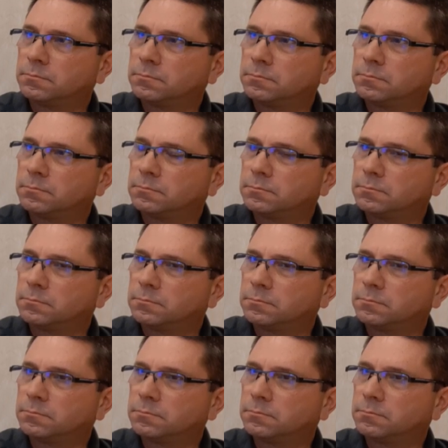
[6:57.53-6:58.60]

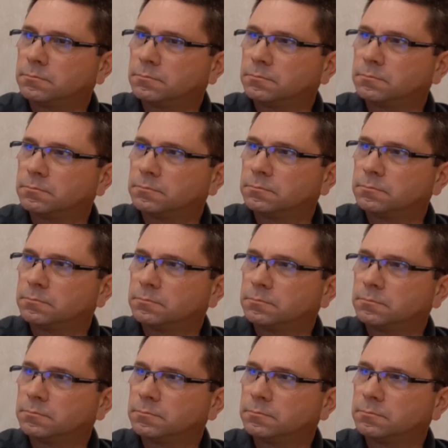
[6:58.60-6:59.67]

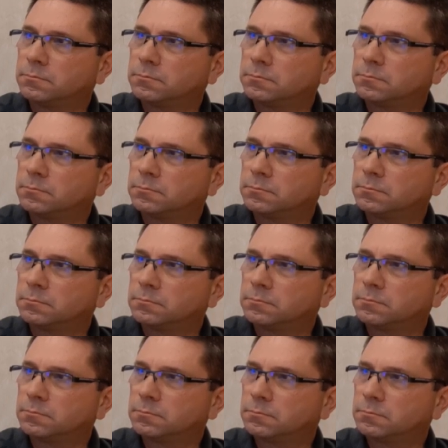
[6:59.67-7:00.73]

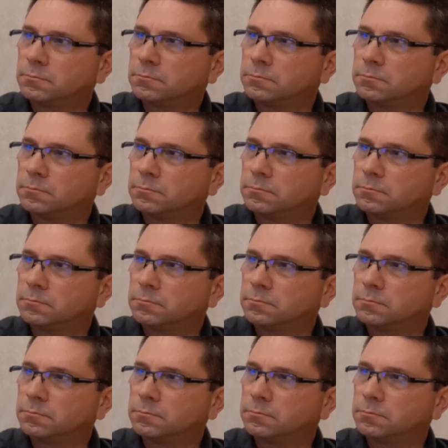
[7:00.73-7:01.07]
The person shown says nothing.